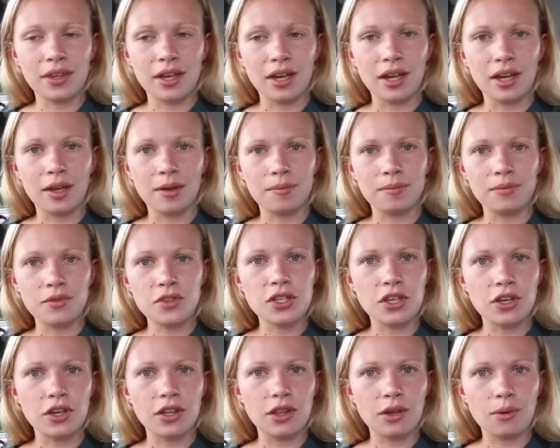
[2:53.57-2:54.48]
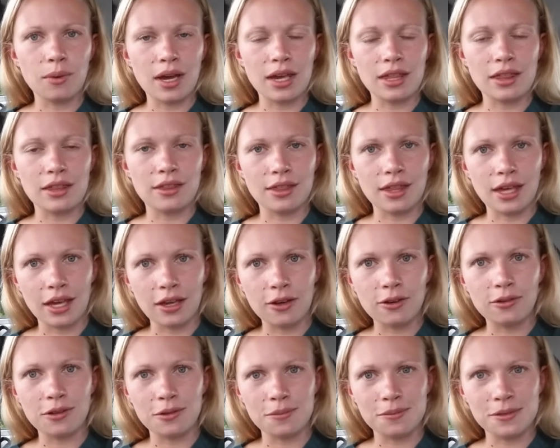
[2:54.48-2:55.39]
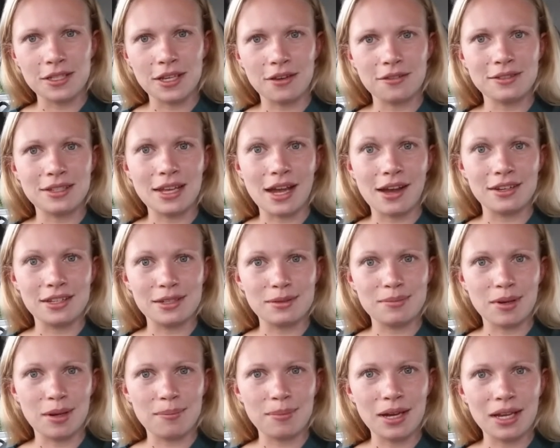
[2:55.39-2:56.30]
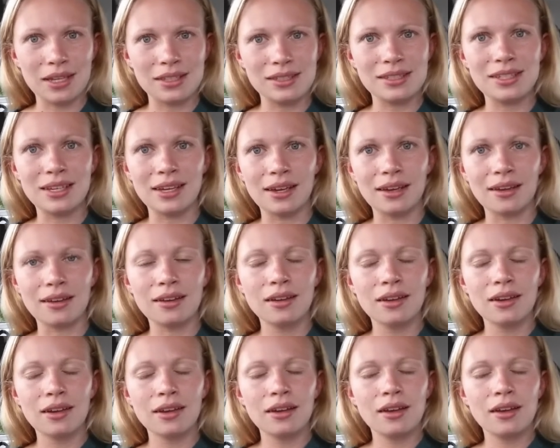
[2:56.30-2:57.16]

Um, so the way that they cool themselves down is by panting.